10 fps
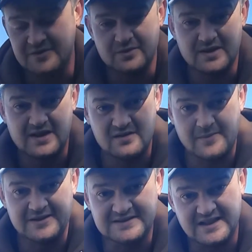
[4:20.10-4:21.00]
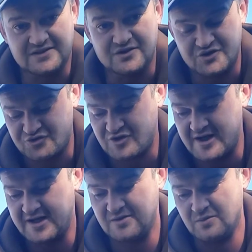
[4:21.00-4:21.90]
we can keep the beds nice and
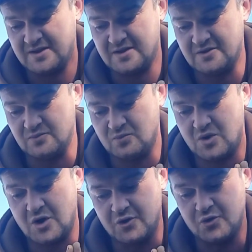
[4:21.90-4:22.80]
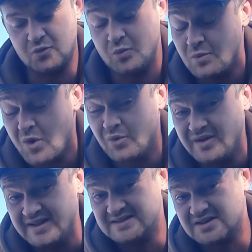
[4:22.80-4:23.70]
straight. And we won't
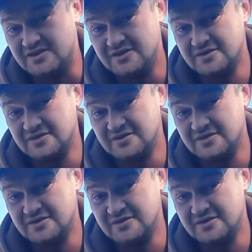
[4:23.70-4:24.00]
need to